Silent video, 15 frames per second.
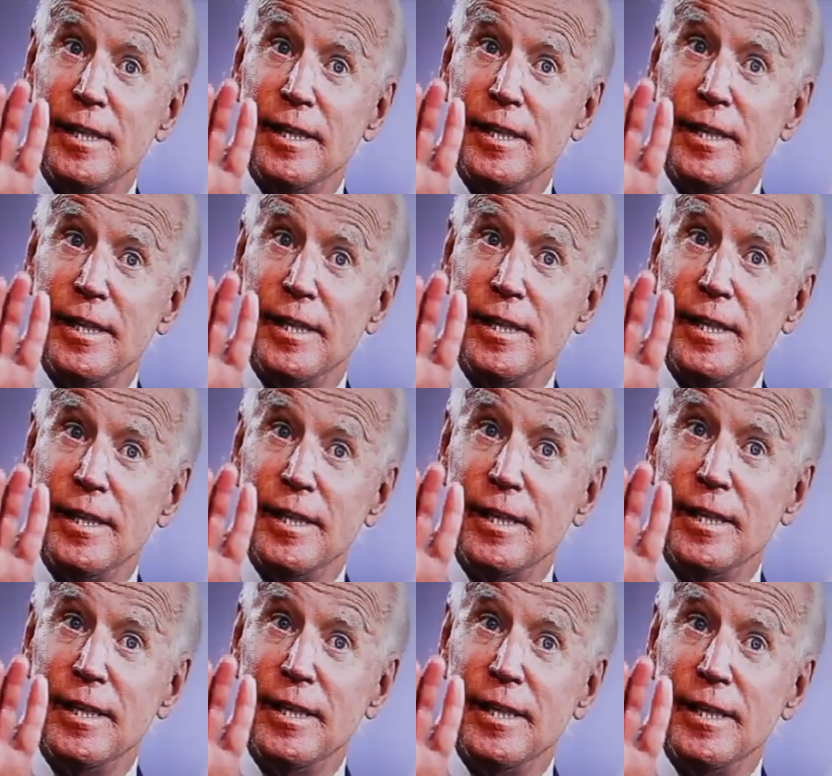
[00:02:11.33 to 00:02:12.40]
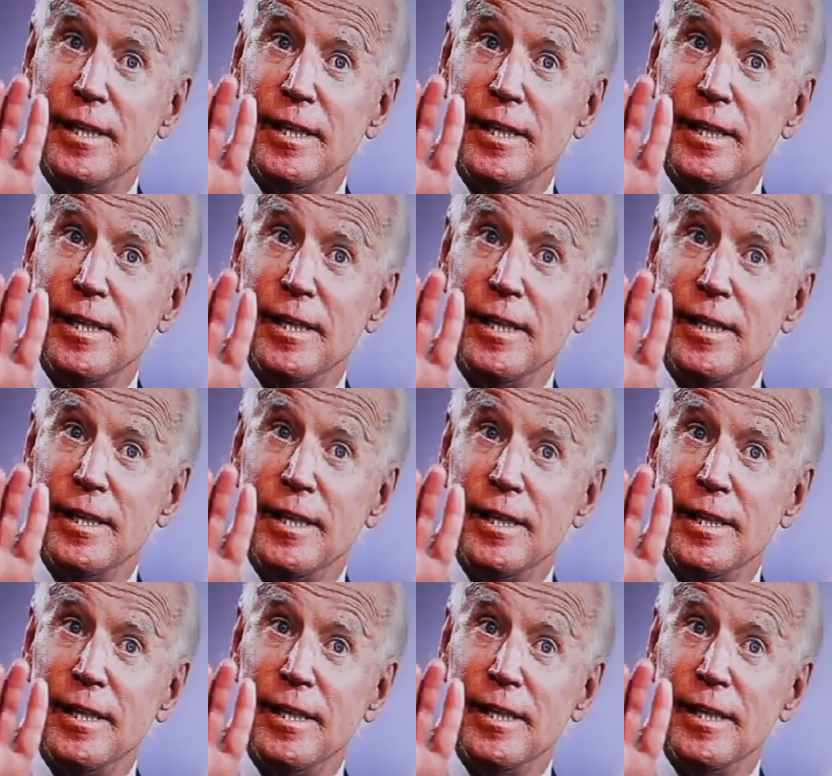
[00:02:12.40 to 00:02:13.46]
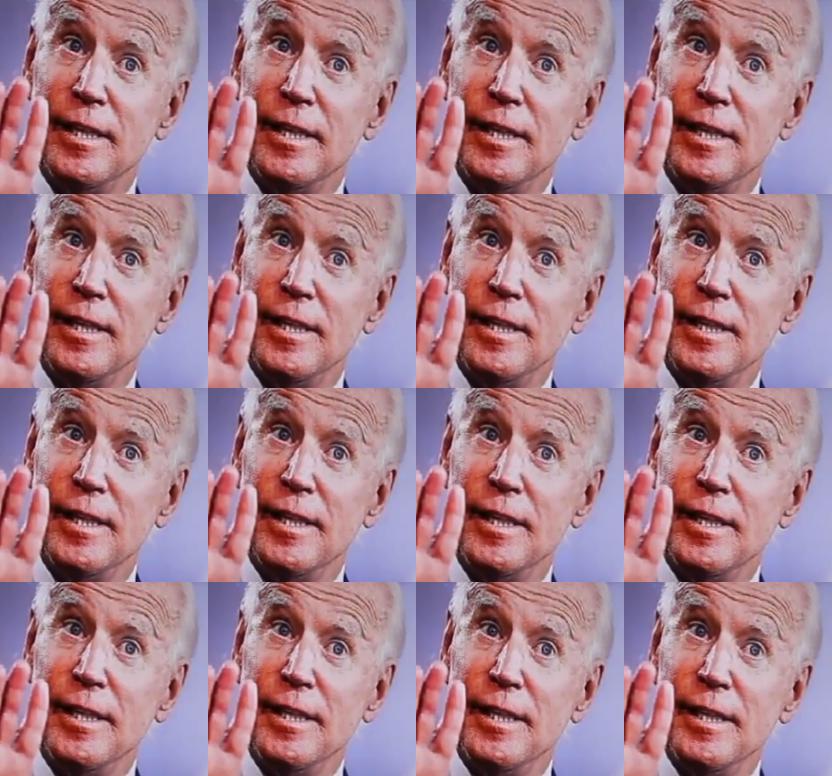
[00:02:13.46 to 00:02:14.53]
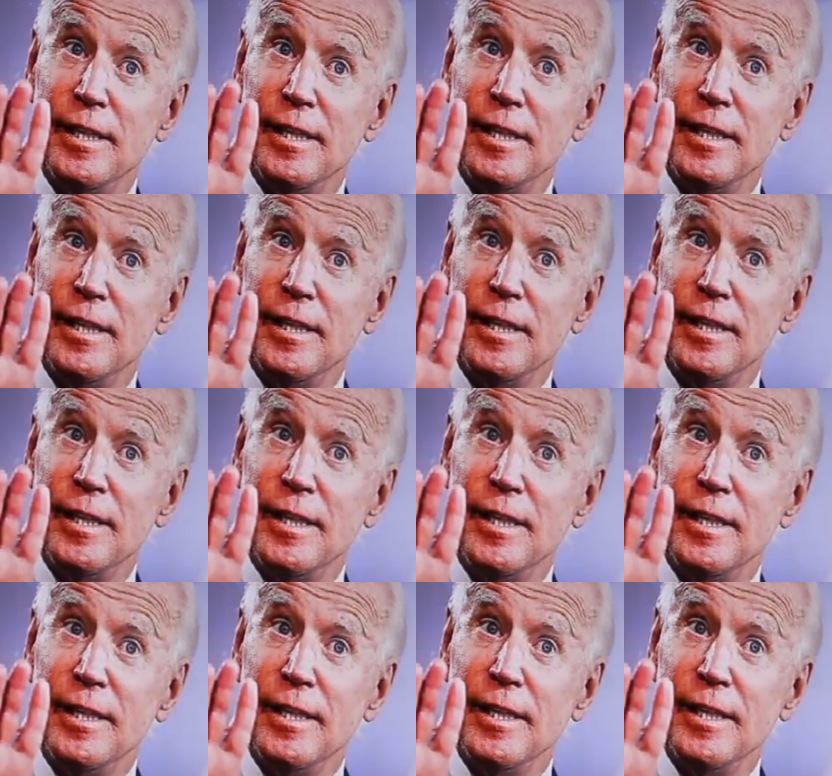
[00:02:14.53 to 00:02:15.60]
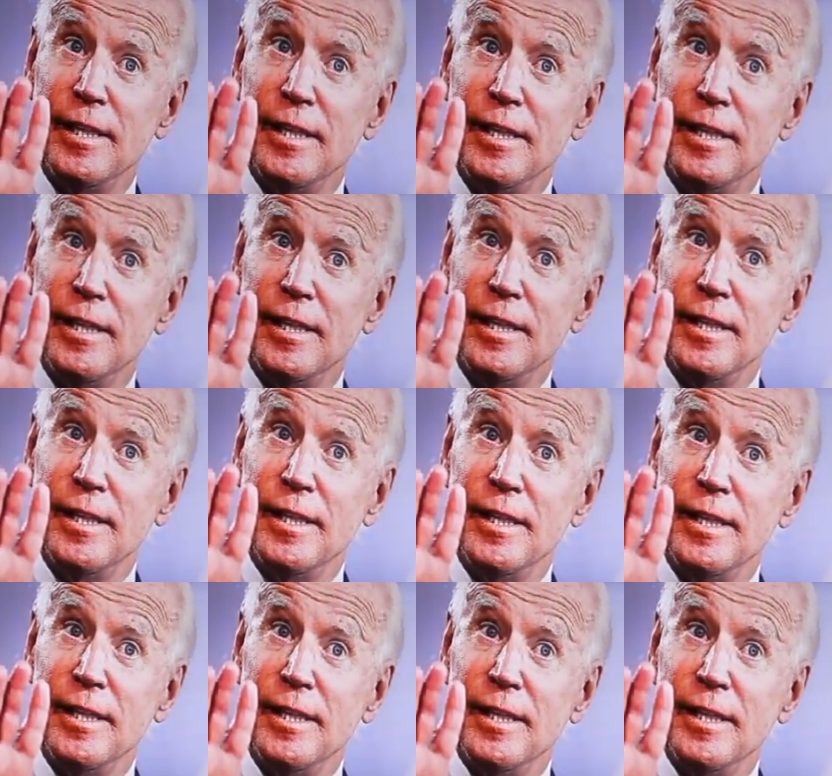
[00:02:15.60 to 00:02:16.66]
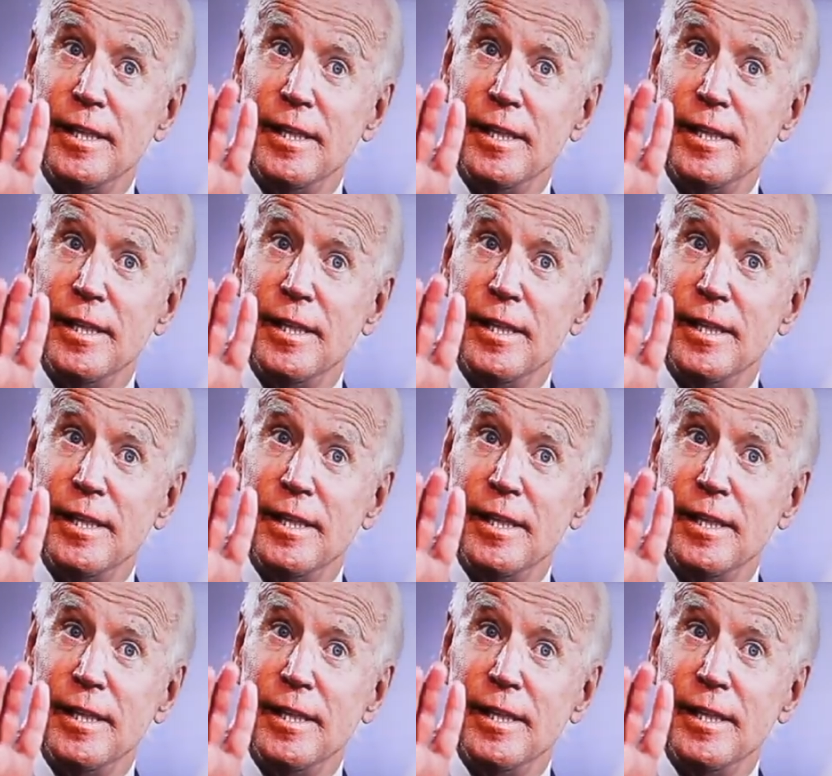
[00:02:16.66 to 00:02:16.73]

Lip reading: (silent)